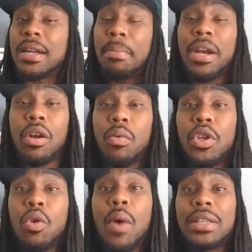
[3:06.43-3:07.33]
And depending on
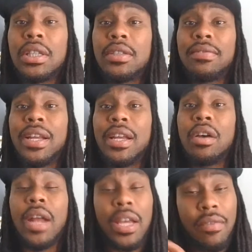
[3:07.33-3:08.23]
when you're watching this
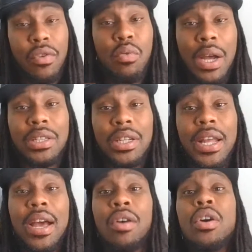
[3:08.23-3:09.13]
video, like if you're watching
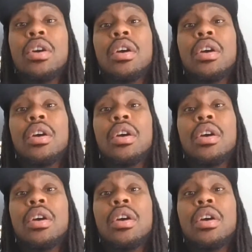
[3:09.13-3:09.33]
now,